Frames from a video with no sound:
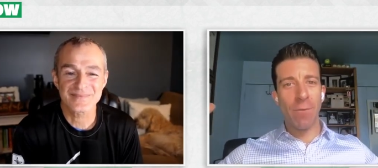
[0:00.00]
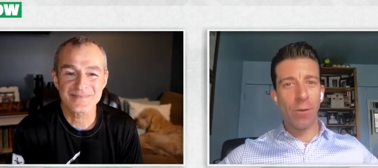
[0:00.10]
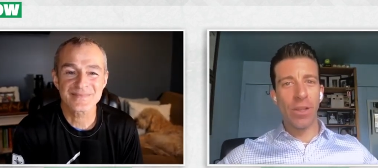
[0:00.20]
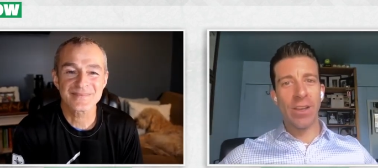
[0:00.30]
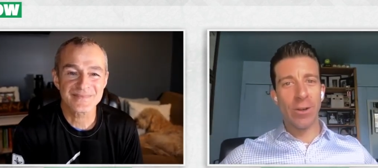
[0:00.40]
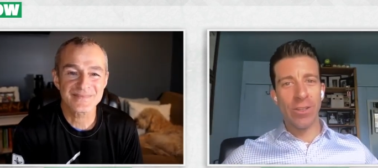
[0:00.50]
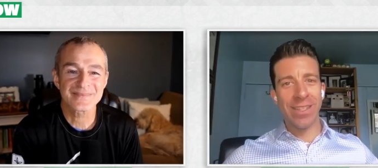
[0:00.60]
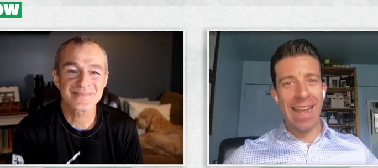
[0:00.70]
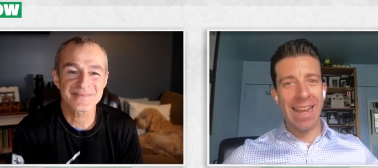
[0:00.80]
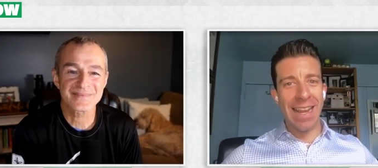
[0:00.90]
Speaker 1: fully
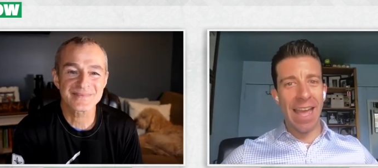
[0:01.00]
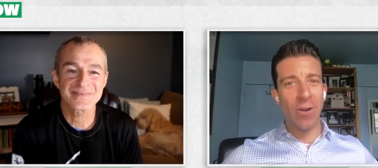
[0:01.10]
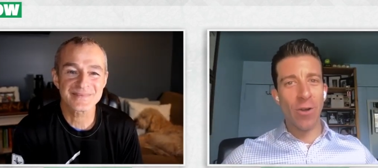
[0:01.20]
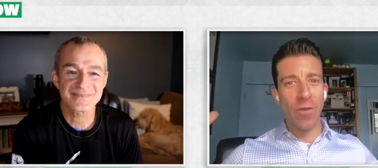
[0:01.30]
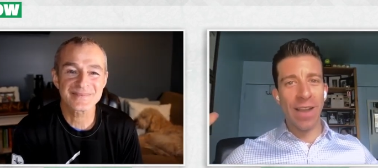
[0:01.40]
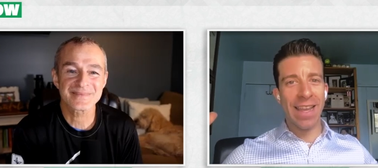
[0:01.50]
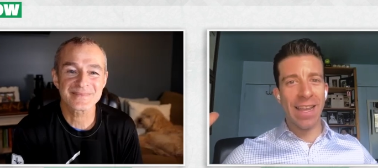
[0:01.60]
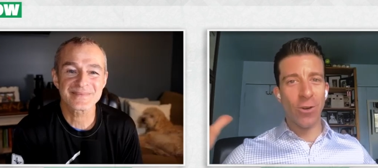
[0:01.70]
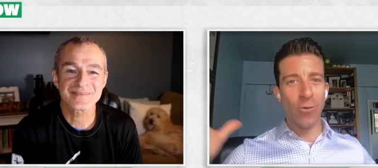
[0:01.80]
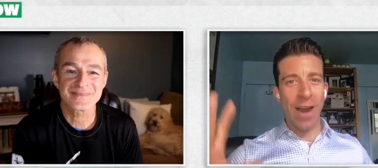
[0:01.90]
understand it. I don't know if I
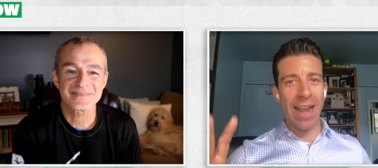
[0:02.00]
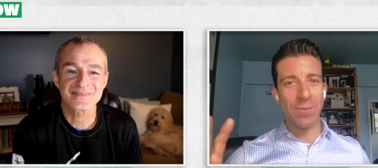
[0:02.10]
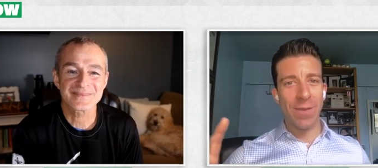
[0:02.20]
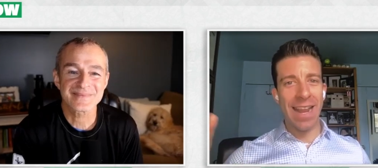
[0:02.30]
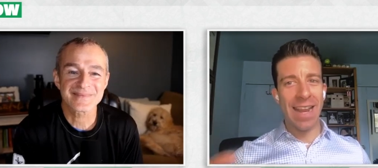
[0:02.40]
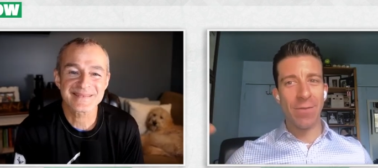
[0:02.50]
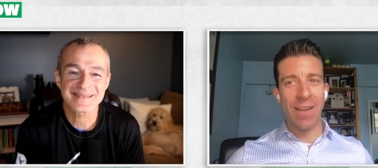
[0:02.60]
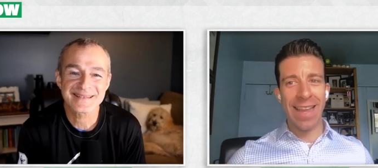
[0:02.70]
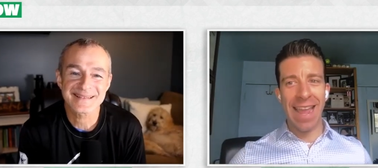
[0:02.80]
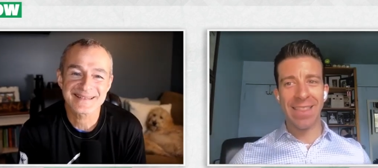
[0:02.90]
can grasp it. And
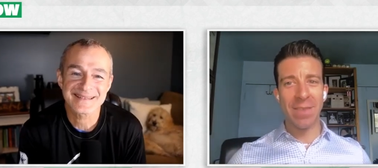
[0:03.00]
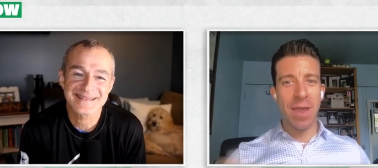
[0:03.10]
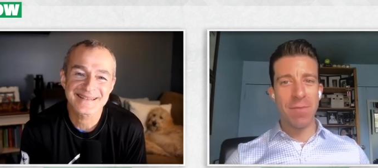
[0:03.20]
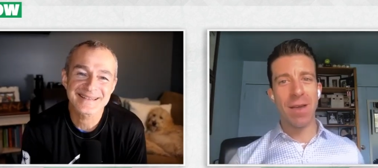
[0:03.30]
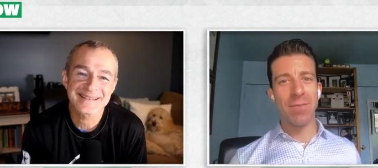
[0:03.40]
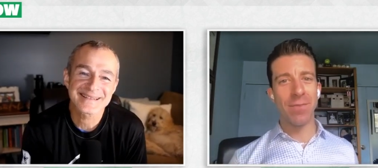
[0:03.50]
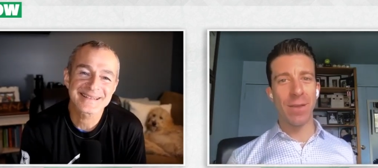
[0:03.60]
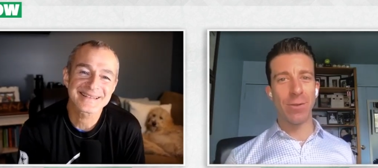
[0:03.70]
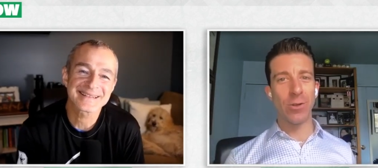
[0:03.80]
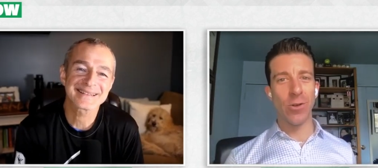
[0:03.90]
if I can't, then maybe I'm
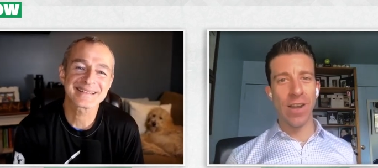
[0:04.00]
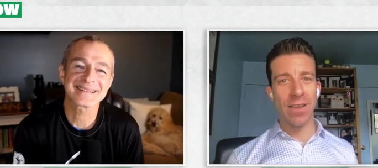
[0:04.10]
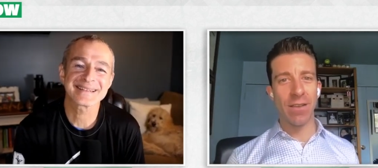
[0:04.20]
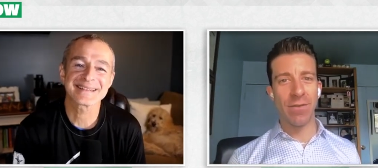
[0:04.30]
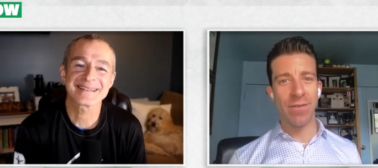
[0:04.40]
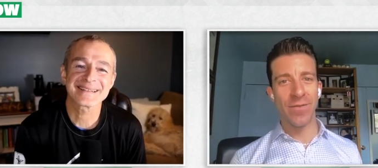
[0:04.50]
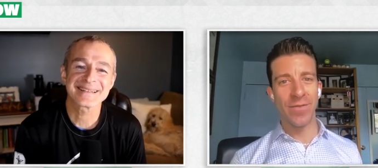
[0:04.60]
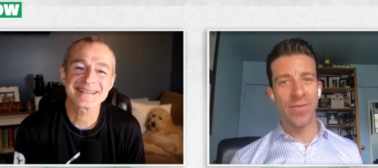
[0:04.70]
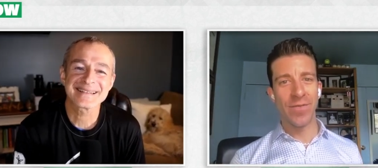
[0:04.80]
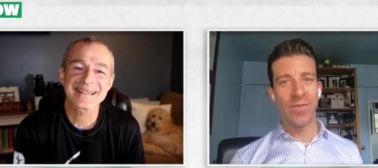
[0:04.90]
immature or naive.
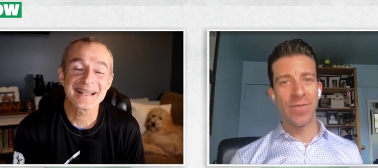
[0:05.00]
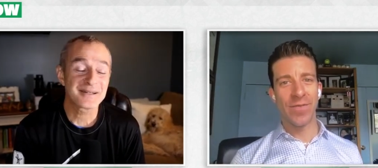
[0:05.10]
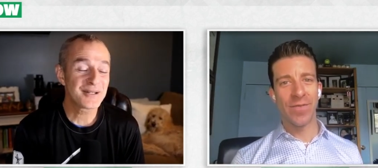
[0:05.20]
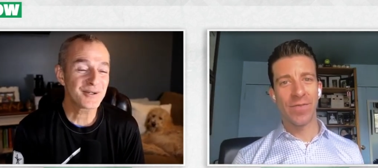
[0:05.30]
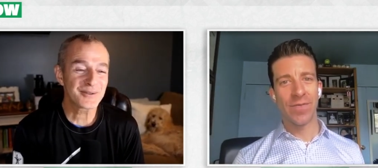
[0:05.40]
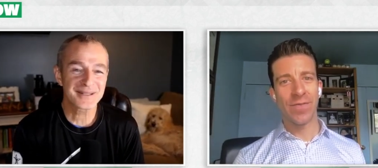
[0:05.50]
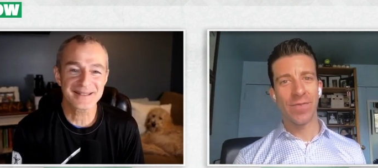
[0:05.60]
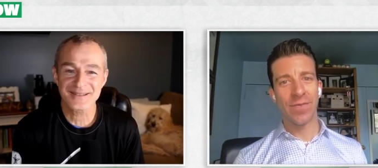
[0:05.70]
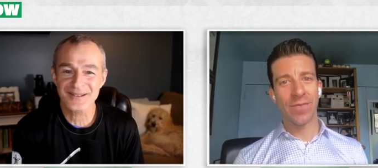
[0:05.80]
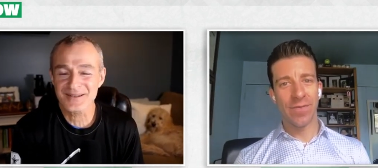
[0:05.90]
Speaker 2: No,
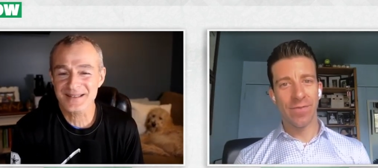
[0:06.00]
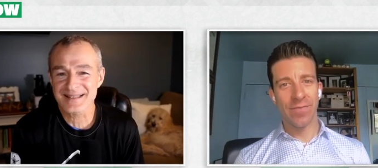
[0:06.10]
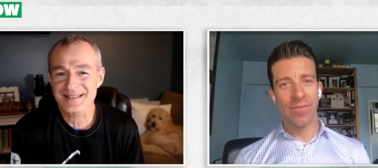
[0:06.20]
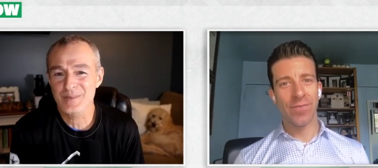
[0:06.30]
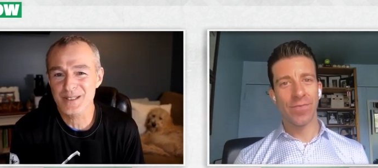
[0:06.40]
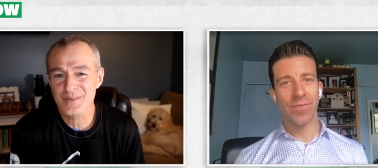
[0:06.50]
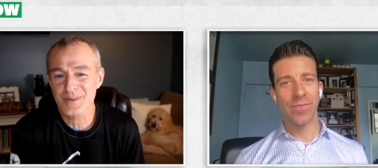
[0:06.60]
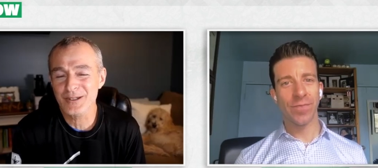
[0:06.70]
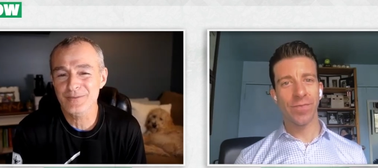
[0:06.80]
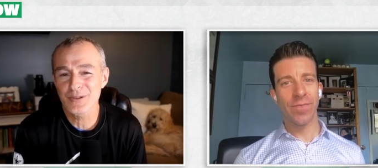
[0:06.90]
not at all. Like that's the best
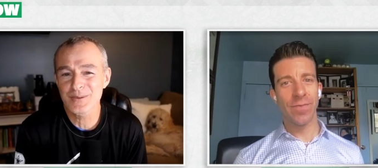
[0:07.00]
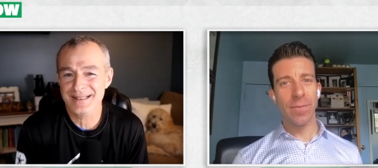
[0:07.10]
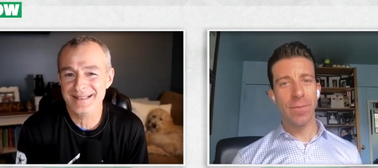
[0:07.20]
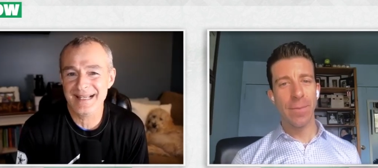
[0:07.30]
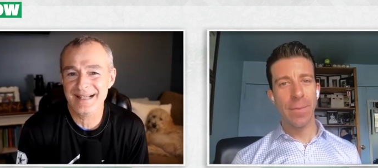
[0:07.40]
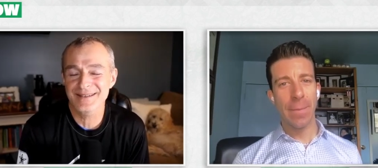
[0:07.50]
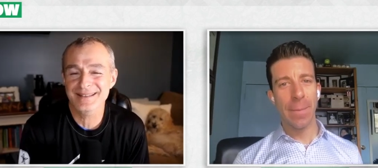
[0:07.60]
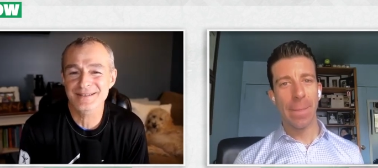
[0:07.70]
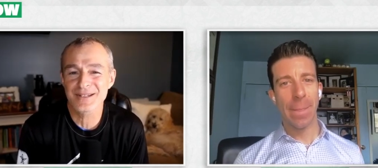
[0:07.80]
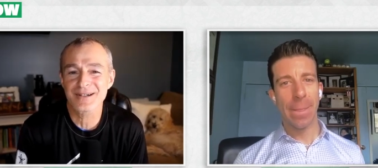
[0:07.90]
part of you and I having
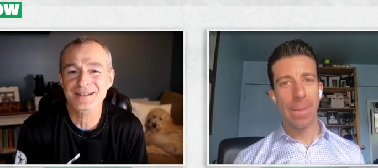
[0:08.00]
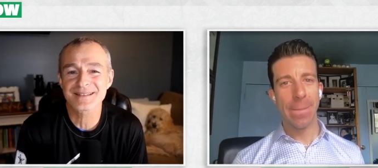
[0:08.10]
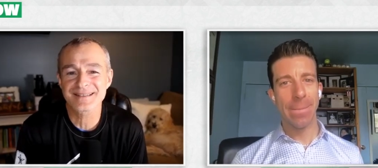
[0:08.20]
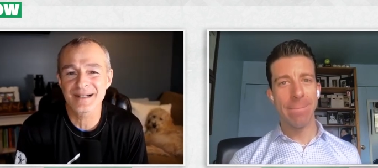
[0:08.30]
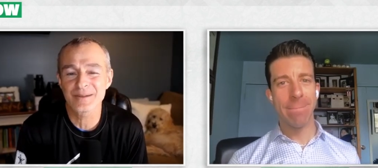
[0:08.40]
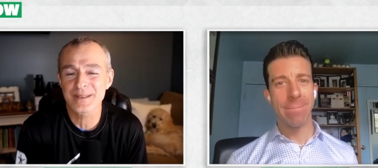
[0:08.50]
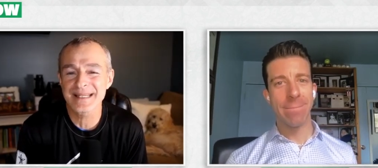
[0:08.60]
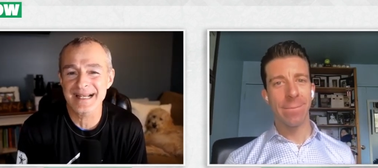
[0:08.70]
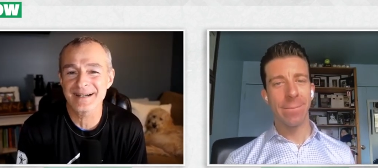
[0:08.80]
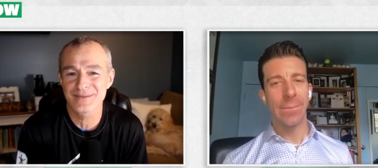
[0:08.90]
these talks is that
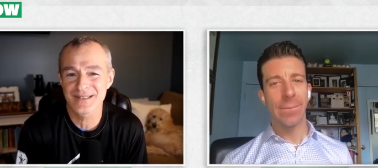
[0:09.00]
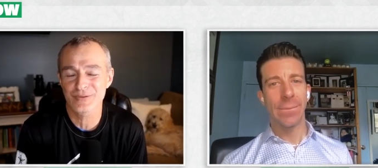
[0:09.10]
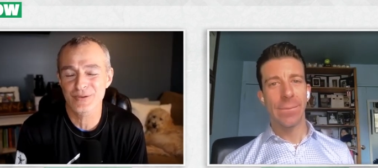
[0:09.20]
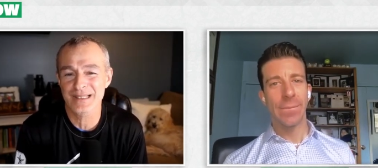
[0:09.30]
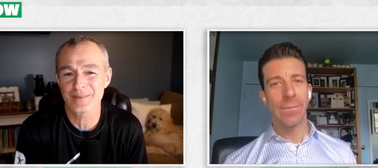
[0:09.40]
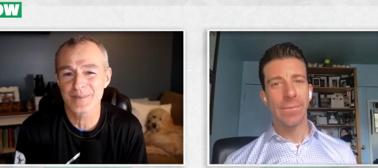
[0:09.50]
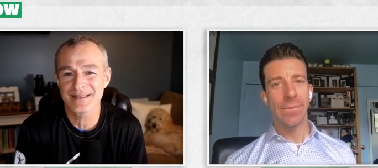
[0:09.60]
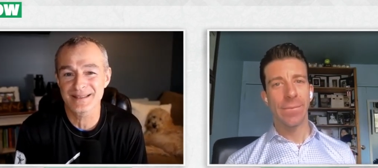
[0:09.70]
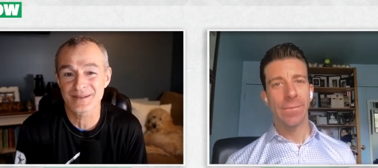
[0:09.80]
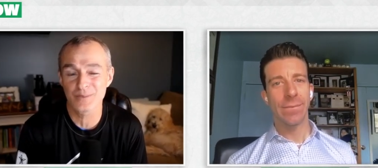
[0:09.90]
we have differing
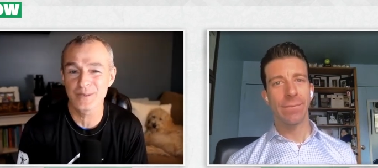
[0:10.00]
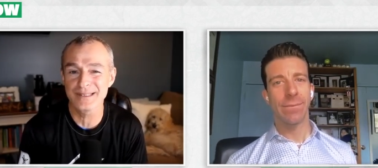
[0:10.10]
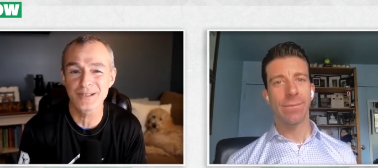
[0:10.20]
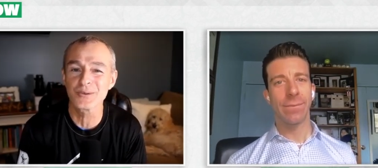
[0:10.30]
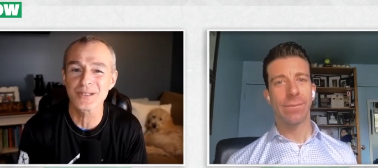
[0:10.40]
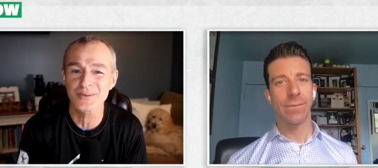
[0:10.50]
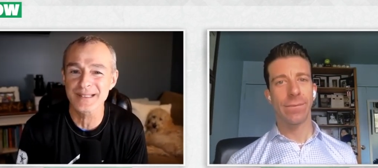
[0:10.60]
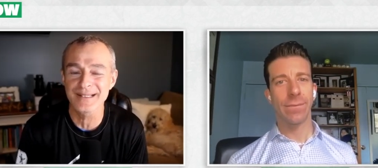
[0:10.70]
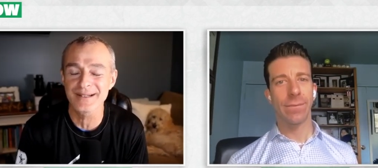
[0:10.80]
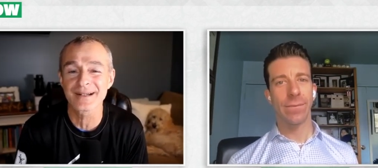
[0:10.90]
opinions. We don't
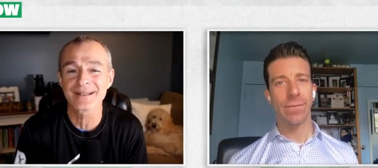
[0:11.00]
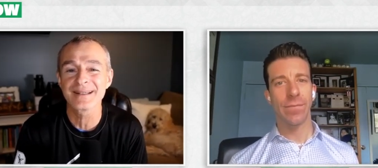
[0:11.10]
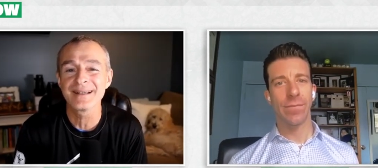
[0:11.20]
agree on